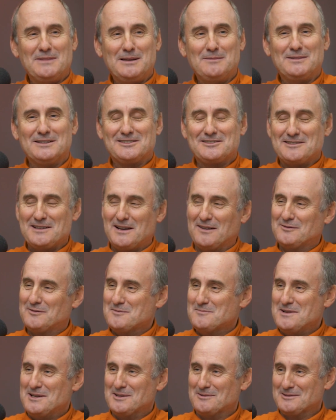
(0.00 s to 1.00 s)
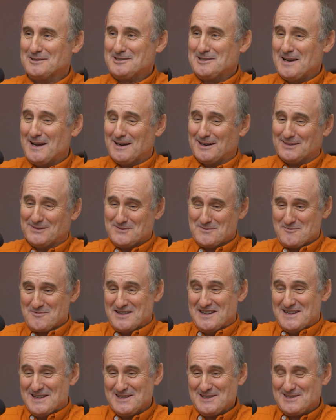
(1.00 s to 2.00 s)
Maybe it's time for me to retire from
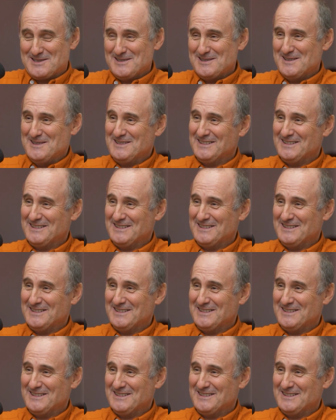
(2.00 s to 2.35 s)
this.